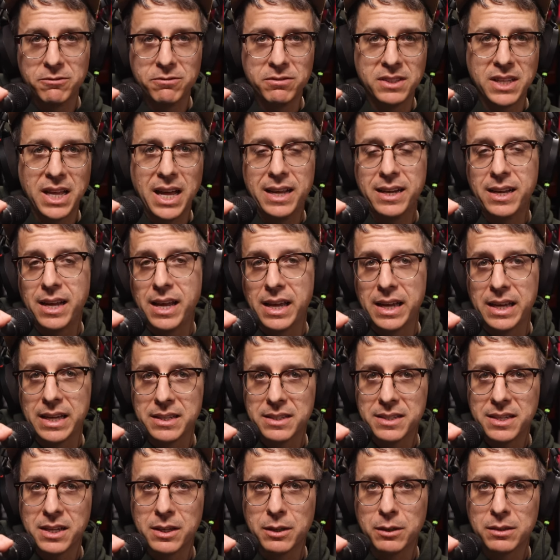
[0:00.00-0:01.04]
flat
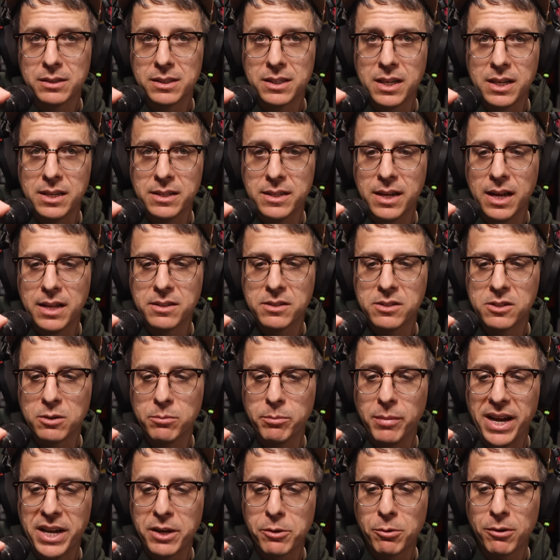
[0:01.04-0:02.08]
handheld condenser
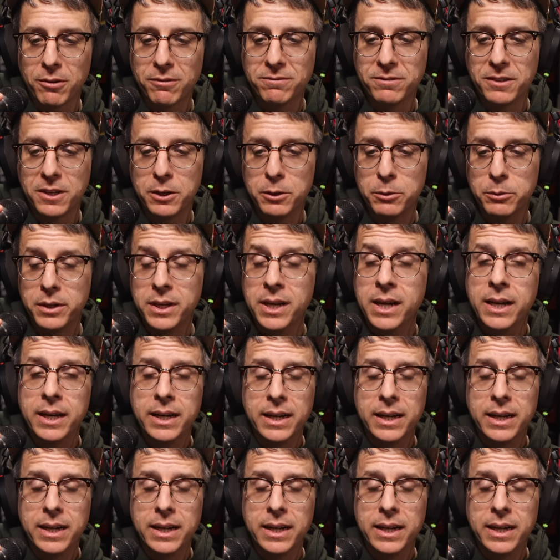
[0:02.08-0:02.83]
microphone.